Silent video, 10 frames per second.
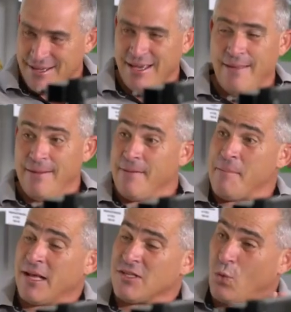Wow. And then
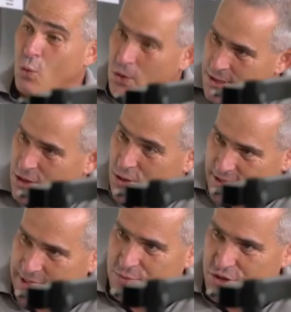the amount of water
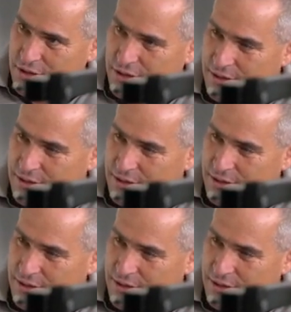consumption